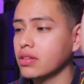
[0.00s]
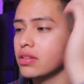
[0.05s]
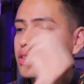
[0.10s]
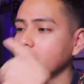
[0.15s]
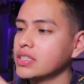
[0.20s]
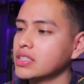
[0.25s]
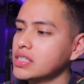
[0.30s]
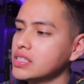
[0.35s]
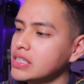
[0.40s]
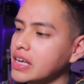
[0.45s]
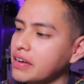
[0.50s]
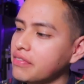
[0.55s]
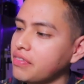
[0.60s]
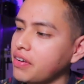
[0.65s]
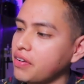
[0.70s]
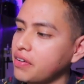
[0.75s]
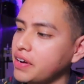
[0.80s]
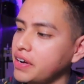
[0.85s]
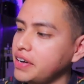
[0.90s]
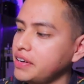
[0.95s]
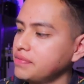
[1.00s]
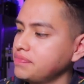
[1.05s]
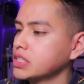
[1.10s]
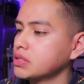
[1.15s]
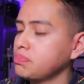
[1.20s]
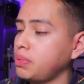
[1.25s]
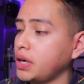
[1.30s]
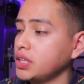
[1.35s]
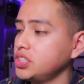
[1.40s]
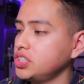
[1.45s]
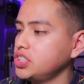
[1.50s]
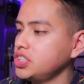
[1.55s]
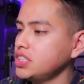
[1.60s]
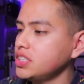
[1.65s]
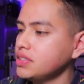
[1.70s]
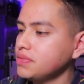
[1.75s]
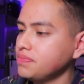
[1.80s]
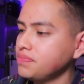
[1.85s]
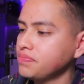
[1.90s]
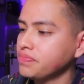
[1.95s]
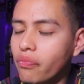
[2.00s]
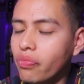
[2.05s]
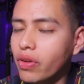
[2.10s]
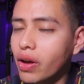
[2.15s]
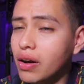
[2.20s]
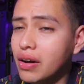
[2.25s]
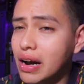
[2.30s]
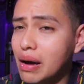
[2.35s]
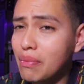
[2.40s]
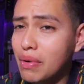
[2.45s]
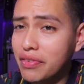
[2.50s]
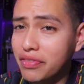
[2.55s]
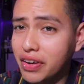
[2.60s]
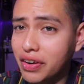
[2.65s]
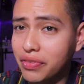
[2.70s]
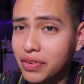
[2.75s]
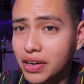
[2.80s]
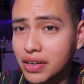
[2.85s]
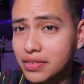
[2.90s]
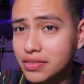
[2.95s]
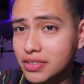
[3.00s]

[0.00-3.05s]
This is like very spongy. Not my favorite,